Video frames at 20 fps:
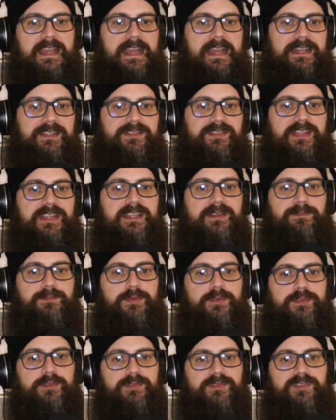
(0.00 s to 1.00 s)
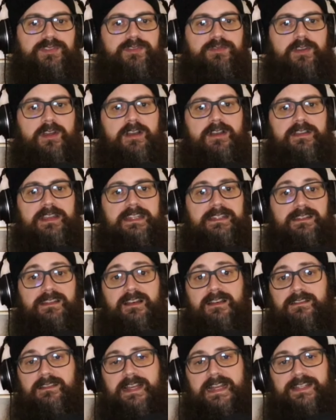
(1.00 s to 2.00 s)
as they can produce strong and
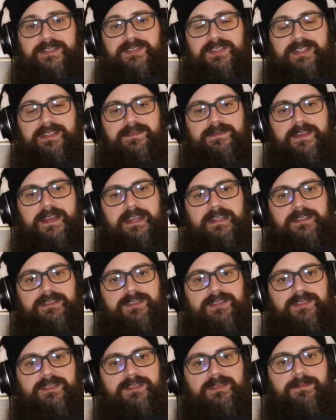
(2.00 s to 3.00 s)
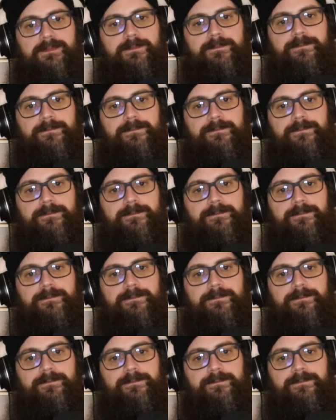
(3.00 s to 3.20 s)
long-lasting effects.